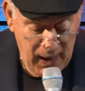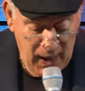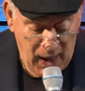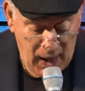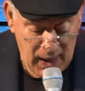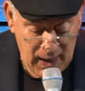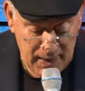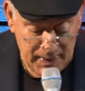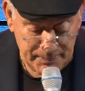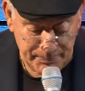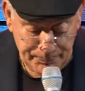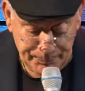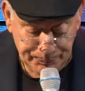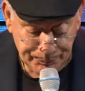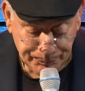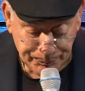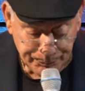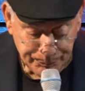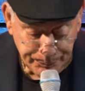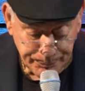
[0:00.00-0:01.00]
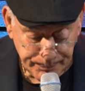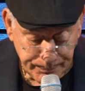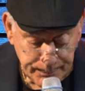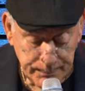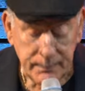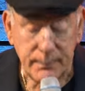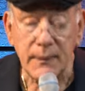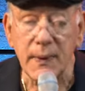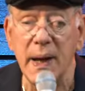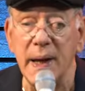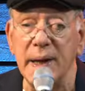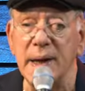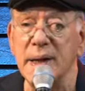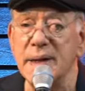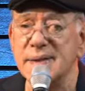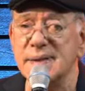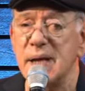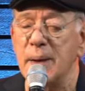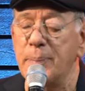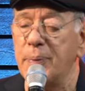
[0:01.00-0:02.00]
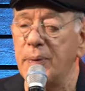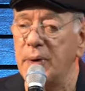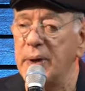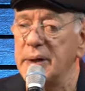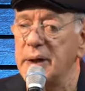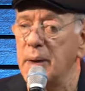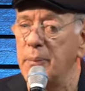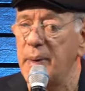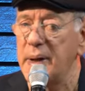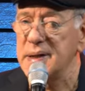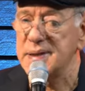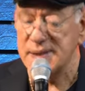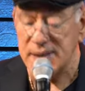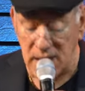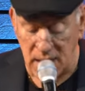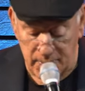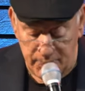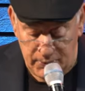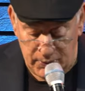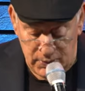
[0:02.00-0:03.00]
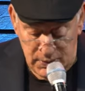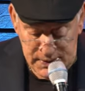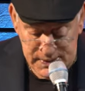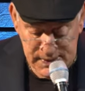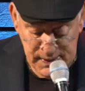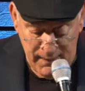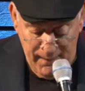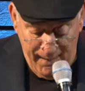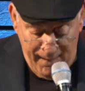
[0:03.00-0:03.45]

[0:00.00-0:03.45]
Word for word: And it's separated by syllables.